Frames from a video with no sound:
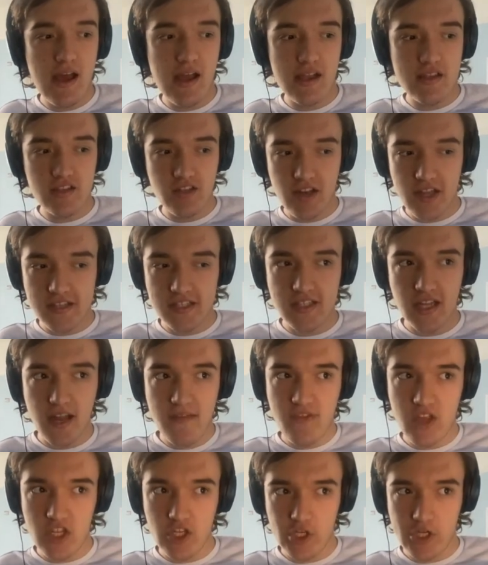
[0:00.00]
So let's dive
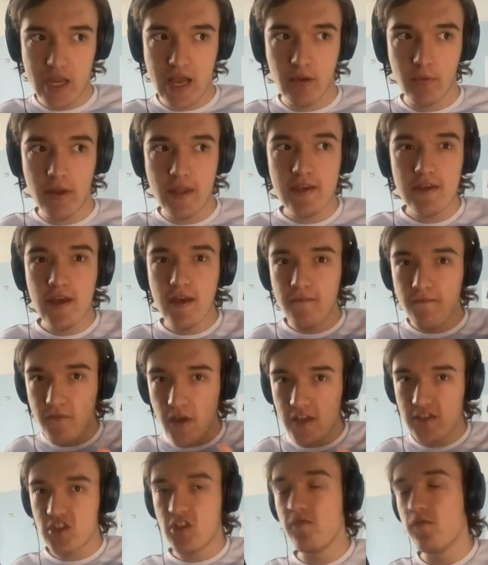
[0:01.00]
in, shall we?
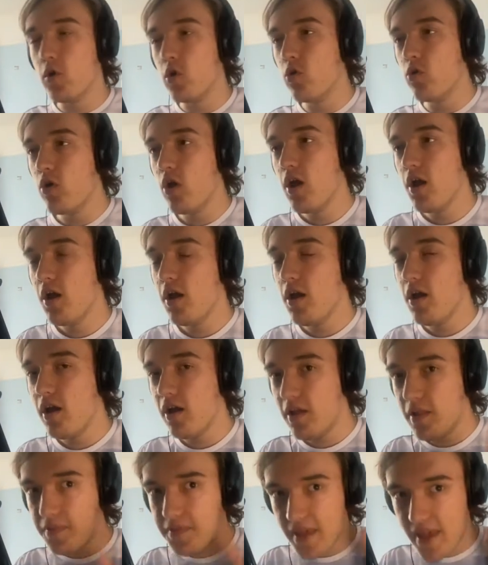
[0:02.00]
First of all,
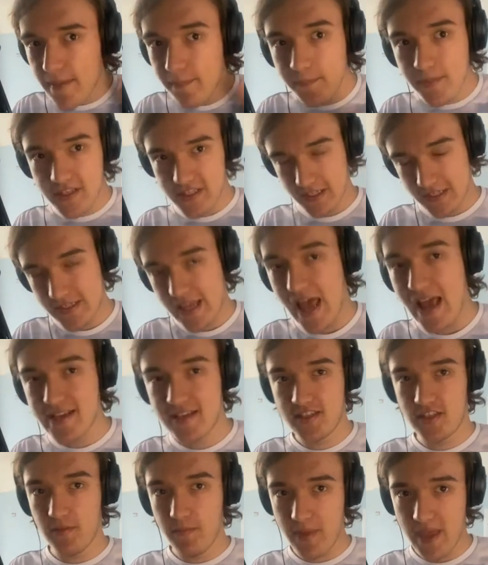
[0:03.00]
the impetus has
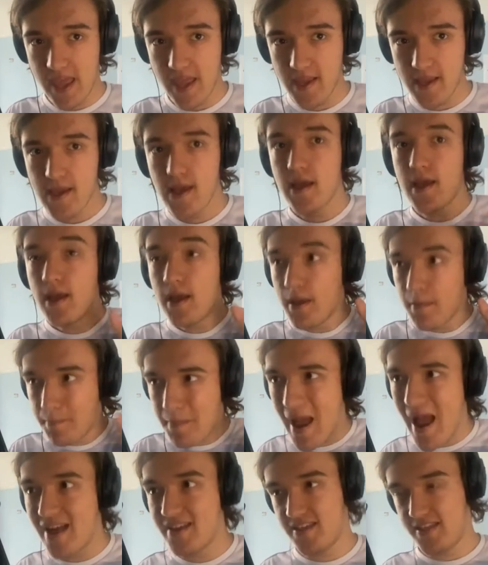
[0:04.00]
to be
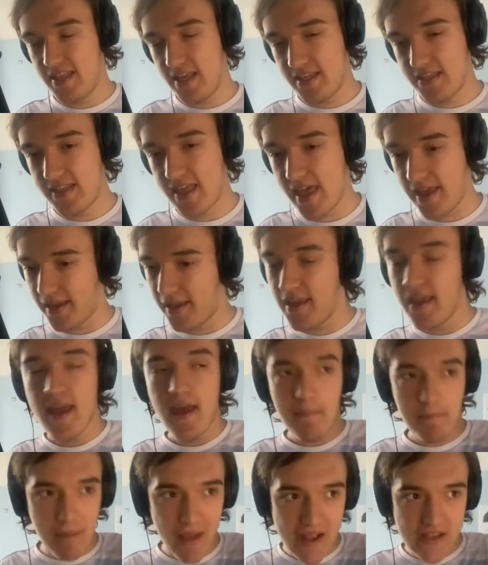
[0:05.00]
pass this thing.
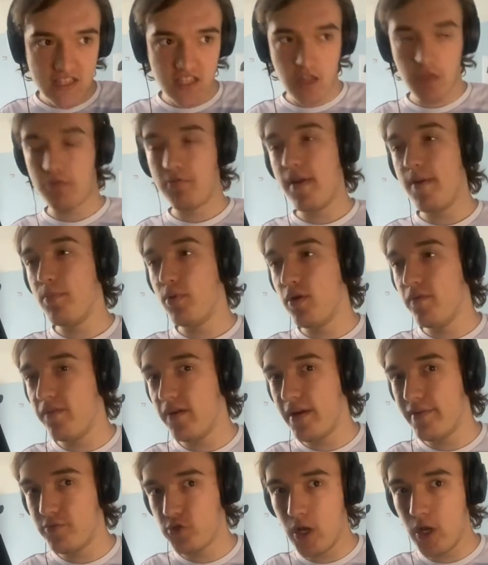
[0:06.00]
Pass the
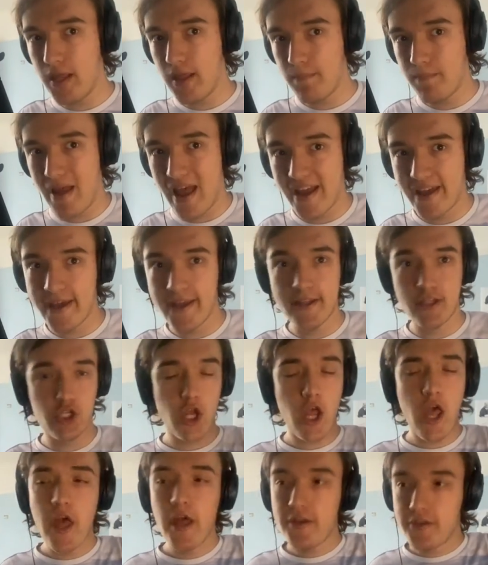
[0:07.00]
3.5 trillion package.
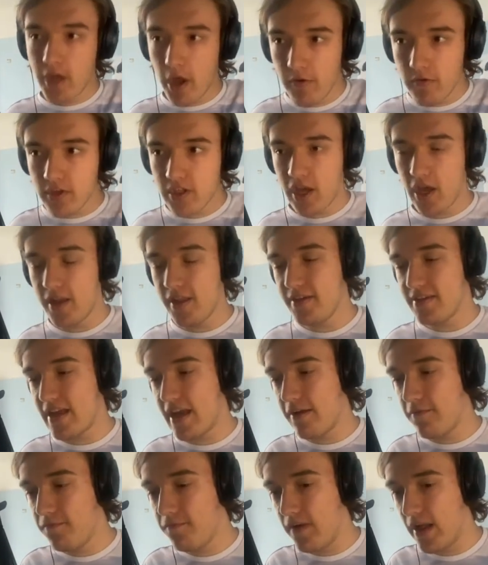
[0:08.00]
Don't cut it
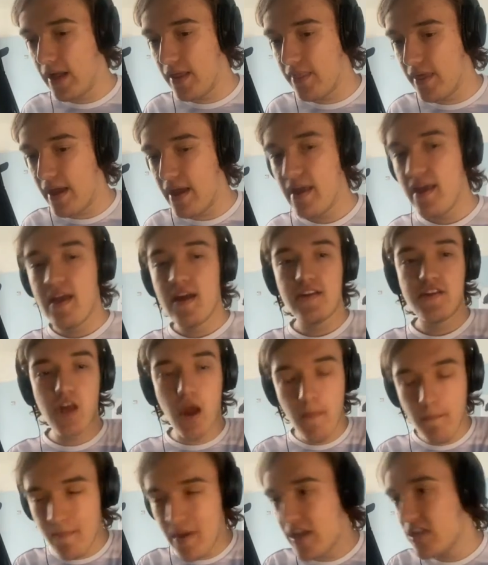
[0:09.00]
down further.
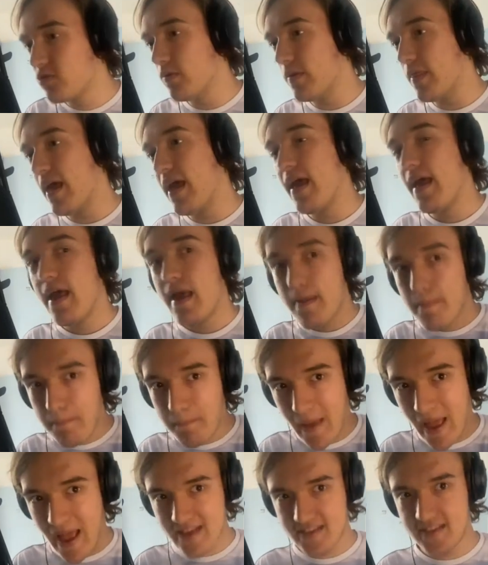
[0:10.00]
Don't mess with it.
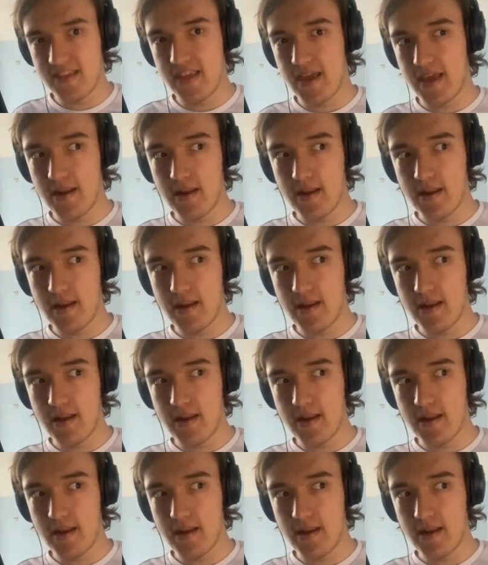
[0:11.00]
Pass it.